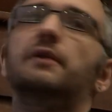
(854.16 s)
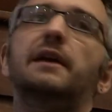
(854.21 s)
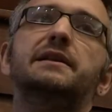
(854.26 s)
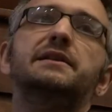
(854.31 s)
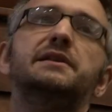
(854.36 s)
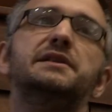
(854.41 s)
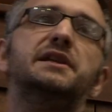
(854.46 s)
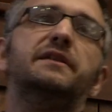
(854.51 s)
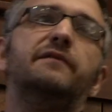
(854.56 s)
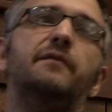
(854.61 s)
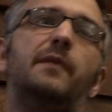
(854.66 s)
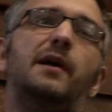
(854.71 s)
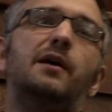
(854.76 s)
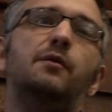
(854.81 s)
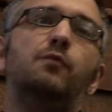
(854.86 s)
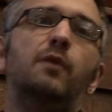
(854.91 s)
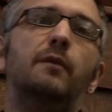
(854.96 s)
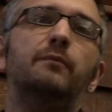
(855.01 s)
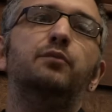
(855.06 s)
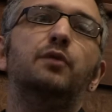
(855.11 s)
latency of
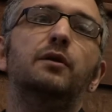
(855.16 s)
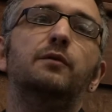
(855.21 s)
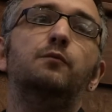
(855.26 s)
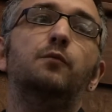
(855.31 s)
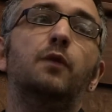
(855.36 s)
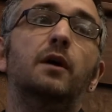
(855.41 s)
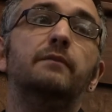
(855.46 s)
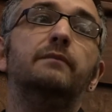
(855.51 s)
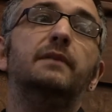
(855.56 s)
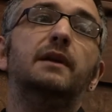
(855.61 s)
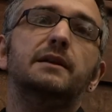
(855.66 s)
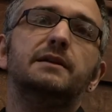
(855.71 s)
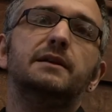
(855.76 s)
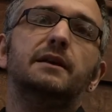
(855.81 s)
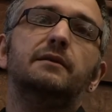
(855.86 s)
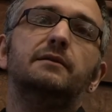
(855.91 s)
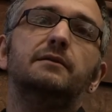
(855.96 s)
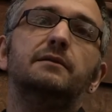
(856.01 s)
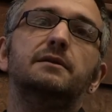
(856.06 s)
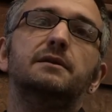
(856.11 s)
about 1.1
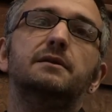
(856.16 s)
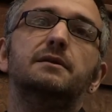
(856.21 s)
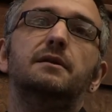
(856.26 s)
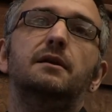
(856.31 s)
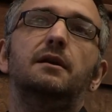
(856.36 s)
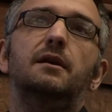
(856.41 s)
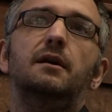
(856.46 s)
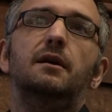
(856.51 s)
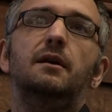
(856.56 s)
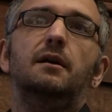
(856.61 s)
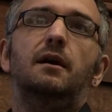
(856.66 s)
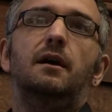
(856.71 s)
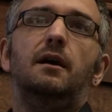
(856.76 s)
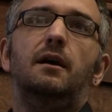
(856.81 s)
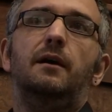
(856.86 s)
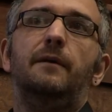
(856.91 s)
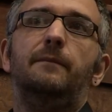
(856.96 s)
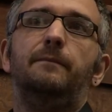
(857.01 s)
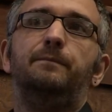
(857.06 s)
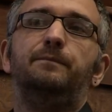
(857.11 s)
milliseconds.
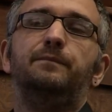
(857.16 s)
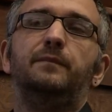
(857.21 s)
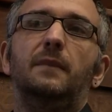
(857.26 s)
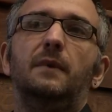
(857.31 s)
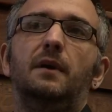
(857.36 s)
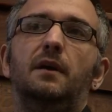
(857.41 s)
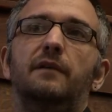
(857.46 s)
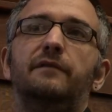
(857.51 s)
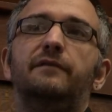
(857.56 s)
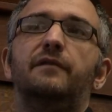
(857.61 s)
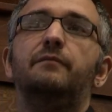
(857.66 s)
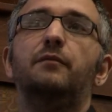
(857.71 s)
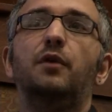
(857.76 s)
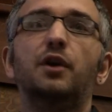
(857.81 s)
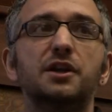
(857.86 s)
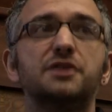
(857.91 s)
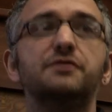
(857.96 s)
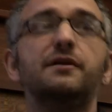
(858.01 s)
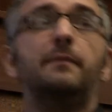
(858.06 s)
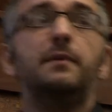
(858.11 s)
For
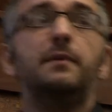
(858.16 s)
monitor